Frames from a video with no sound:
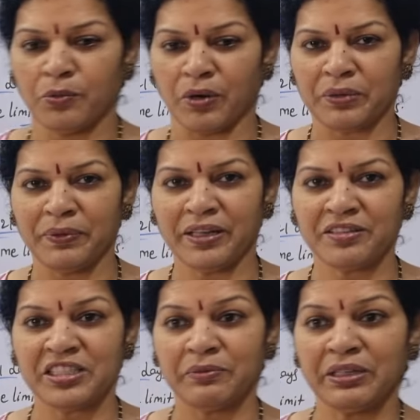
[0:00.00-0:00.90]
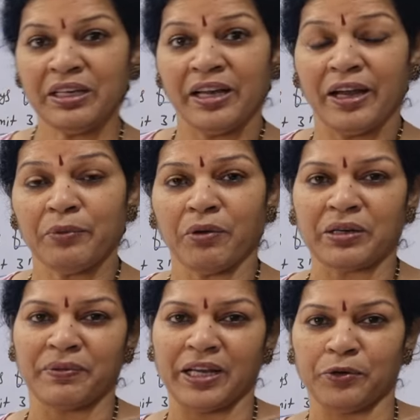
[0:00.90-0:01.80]
what we are receiving and
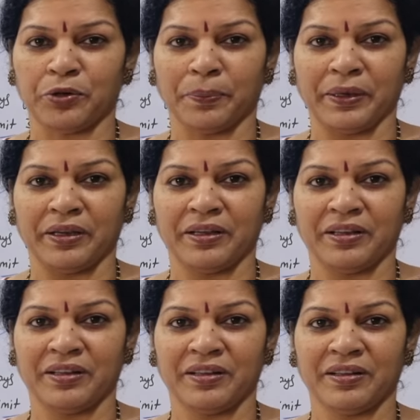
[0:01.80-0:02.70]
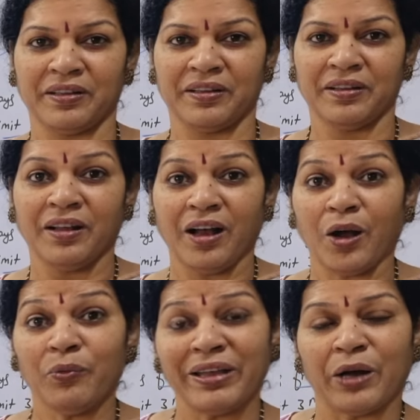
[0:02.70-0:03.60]
what we have to pay,
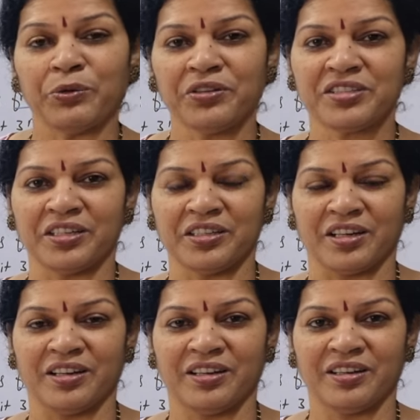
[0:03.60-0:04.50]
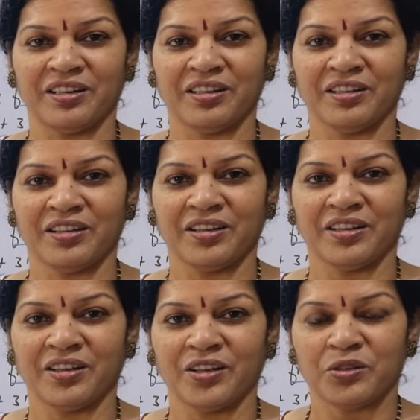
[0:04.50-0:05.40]
how we have to settle.
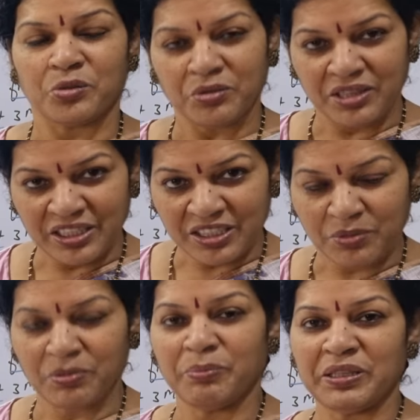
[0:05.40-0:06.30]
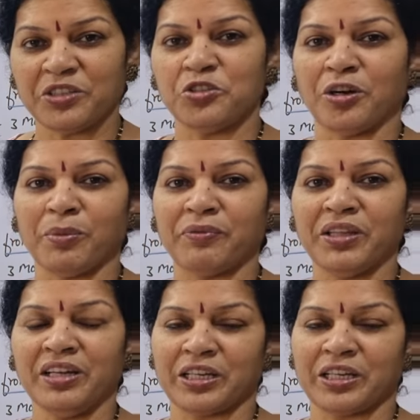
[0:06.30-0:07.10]
So this will be the job of the